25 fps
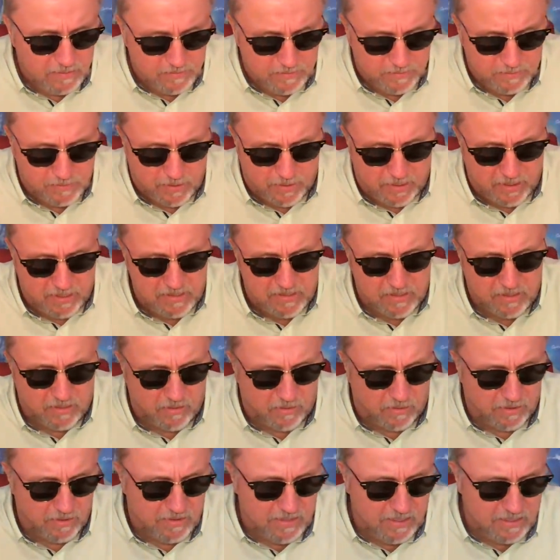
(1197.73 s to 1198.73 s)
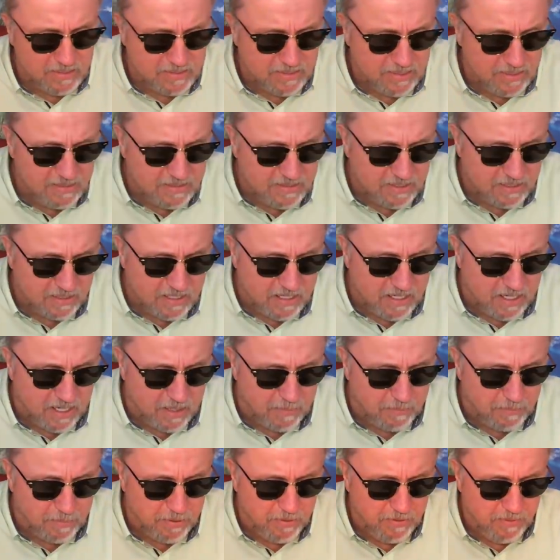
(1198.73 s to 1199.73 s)
Praise the Lord. This is the
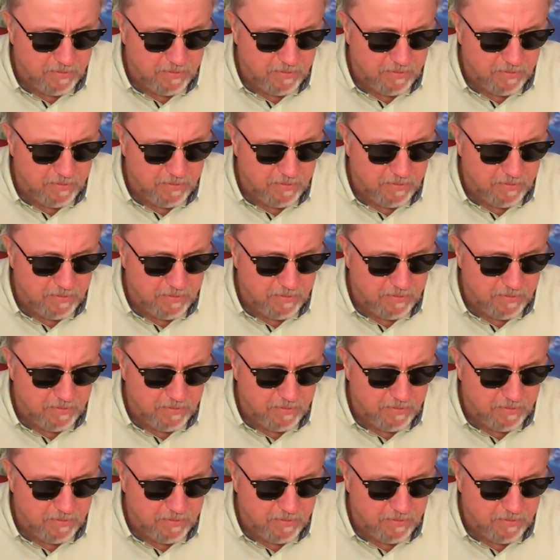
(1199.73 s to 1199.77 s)
cup,